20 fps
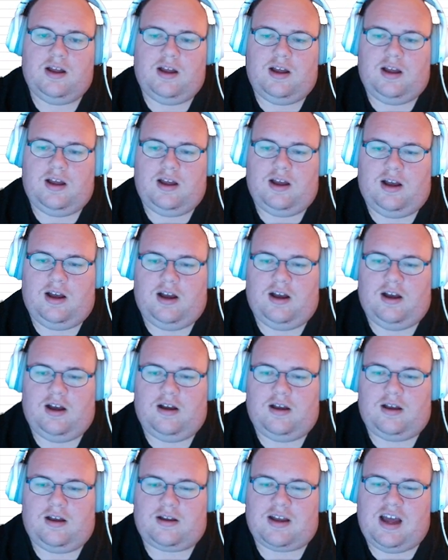
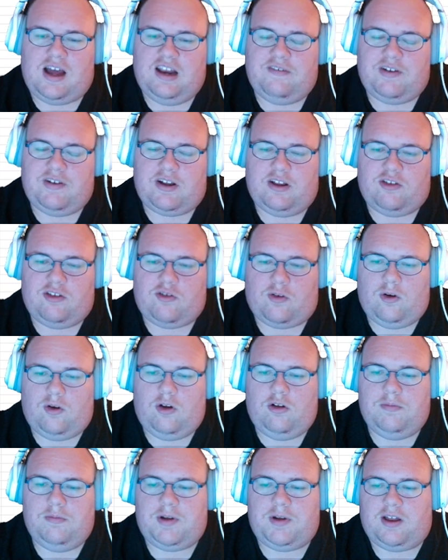kind of a control
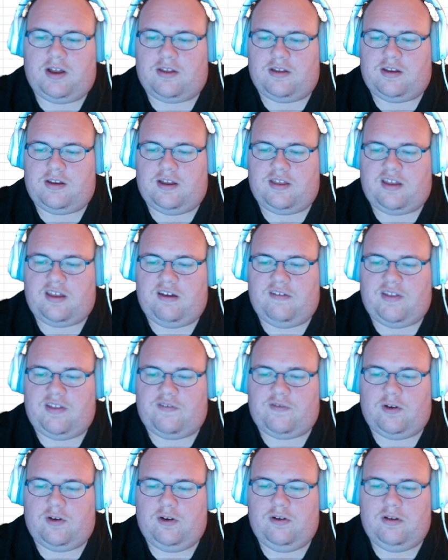because it does have
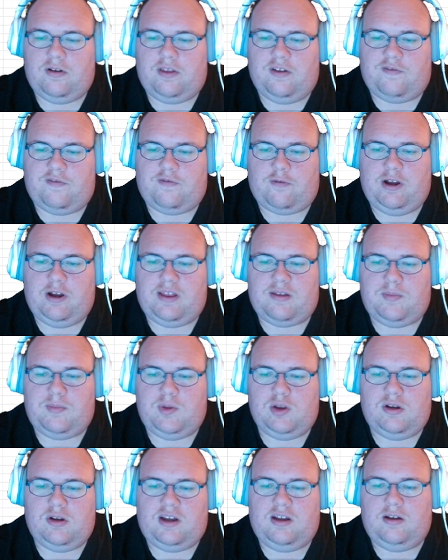the freeze
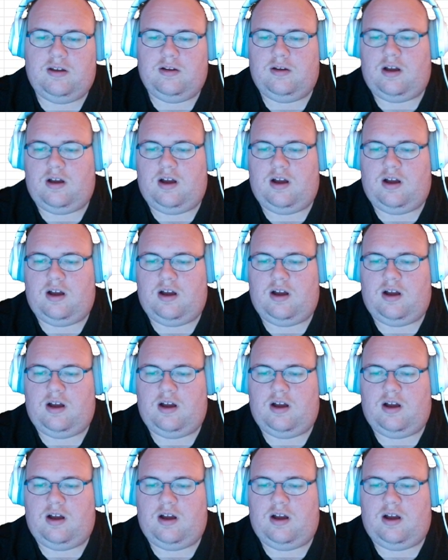ability. I